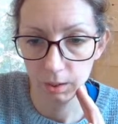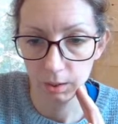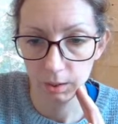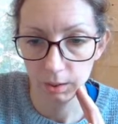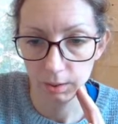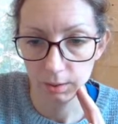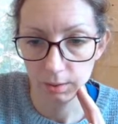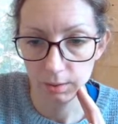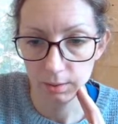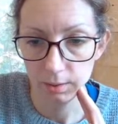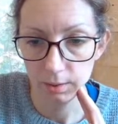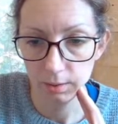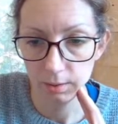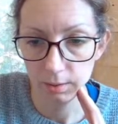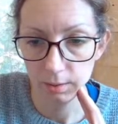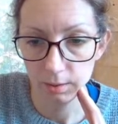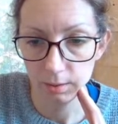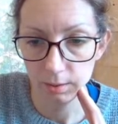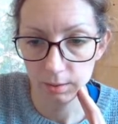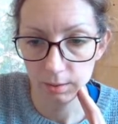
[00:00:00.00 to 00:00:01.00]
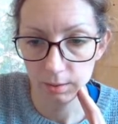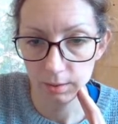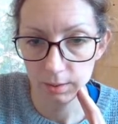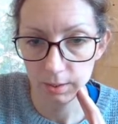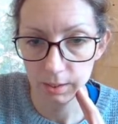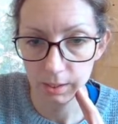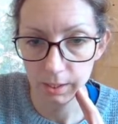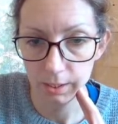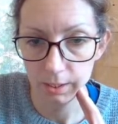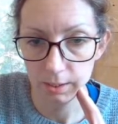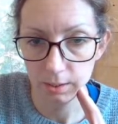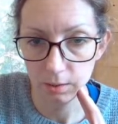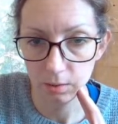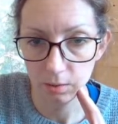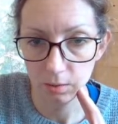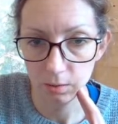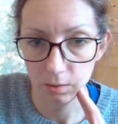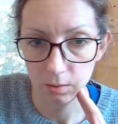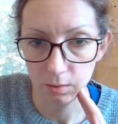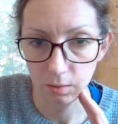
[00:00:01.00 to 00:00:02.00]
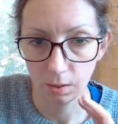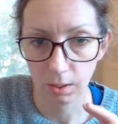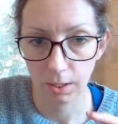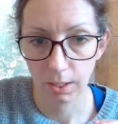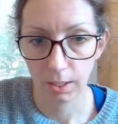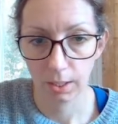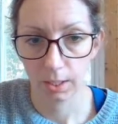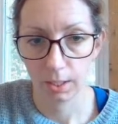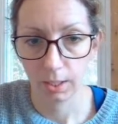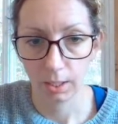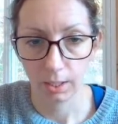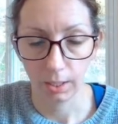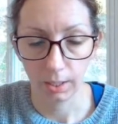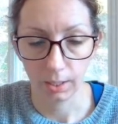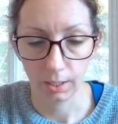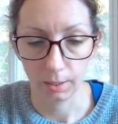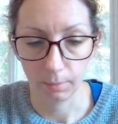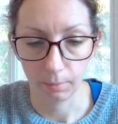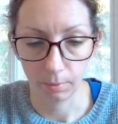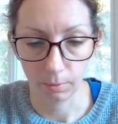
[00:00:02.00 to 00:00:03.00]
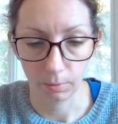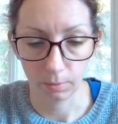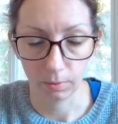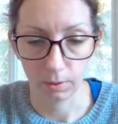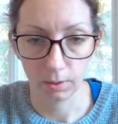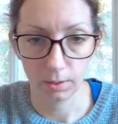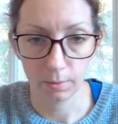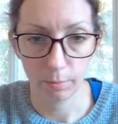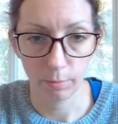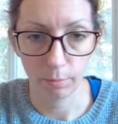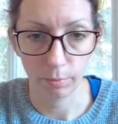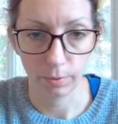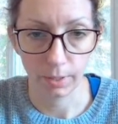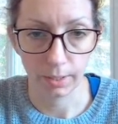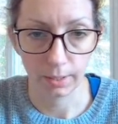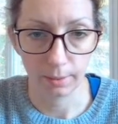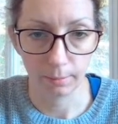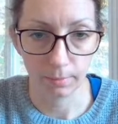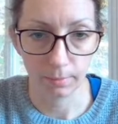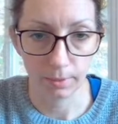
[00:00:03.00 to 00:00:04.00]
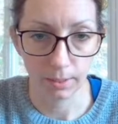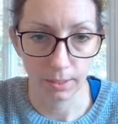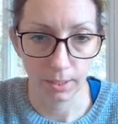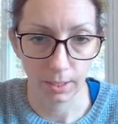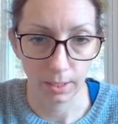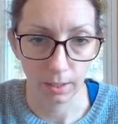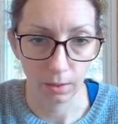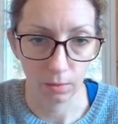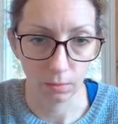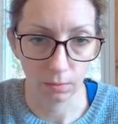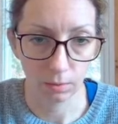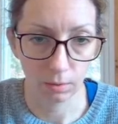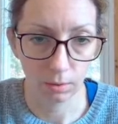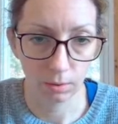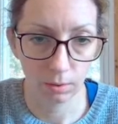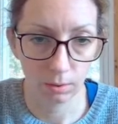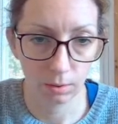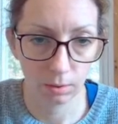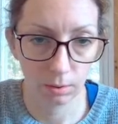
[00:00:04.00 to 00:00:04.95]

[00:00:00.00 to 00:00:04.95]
Instances, select all, and I'm going to bring them down.